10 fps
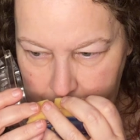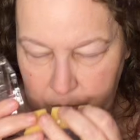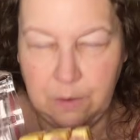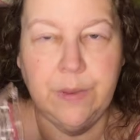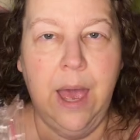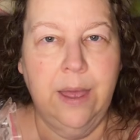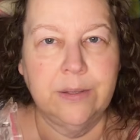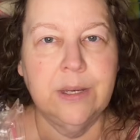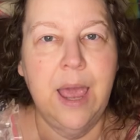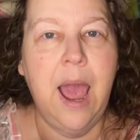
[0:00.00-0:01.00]
Or
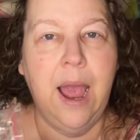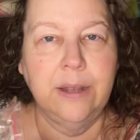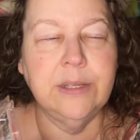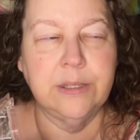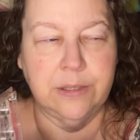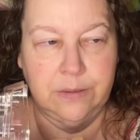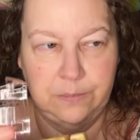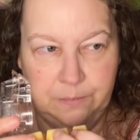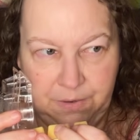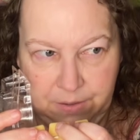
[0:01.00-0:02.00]
that act has a
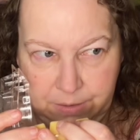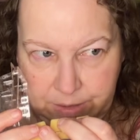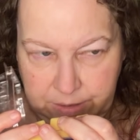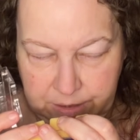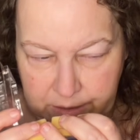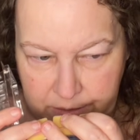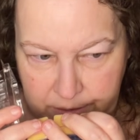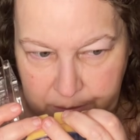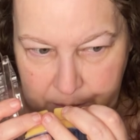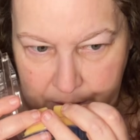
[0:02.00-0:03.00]
very distinct
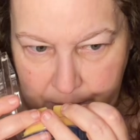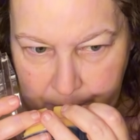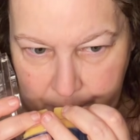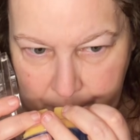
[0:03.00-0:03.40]
smell.